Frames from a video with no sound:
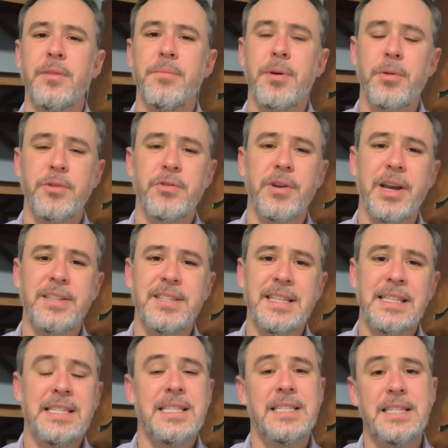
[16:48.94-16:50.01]
Poetry has
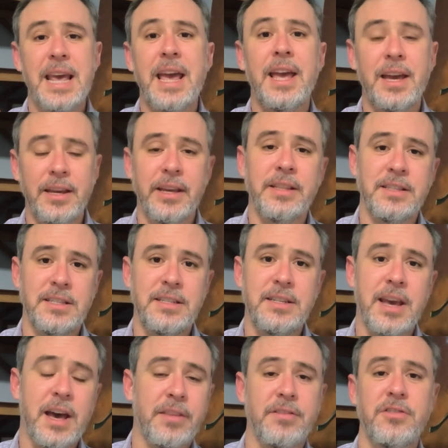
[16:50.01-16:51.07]
this stay against
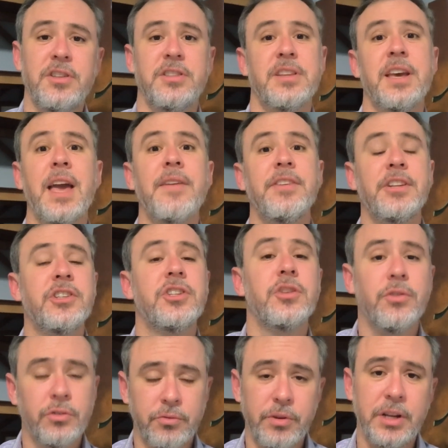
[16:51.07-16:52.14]
death, just like having
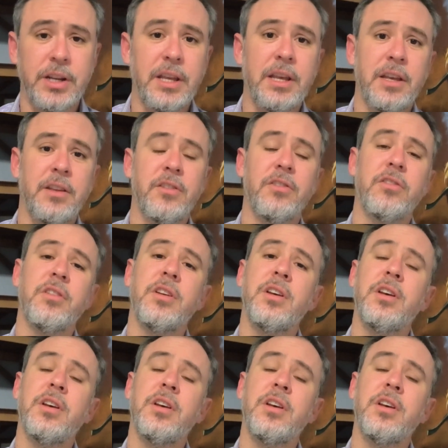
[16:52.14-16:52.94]
children is.